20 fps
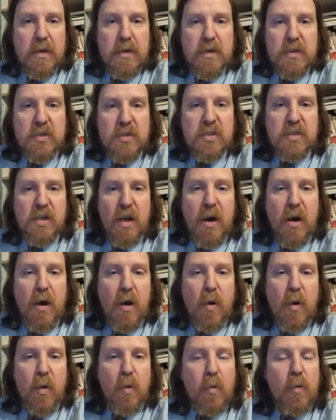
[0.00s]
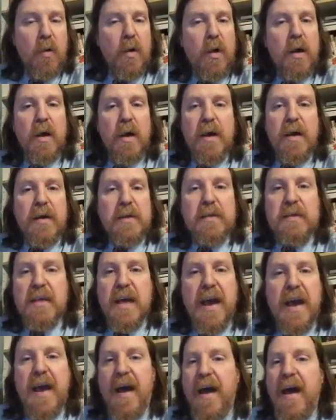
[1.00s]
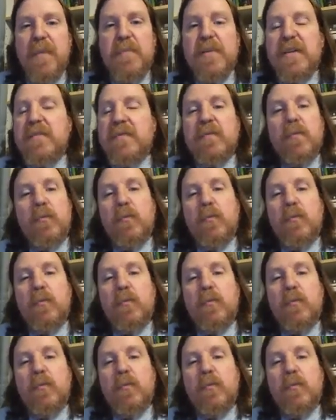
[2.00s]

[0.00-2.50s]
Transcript: So yeah, I mean,